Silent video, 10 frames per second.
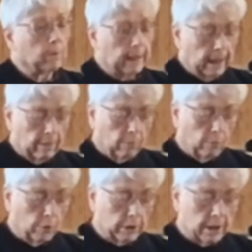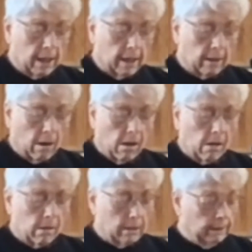we have worked hard
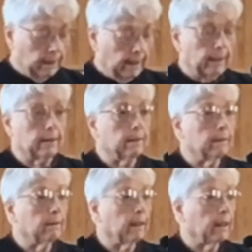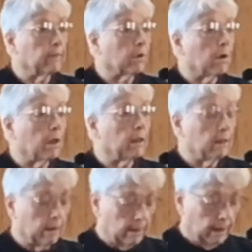all night and have caught
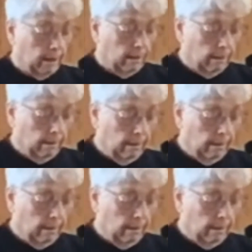nothing.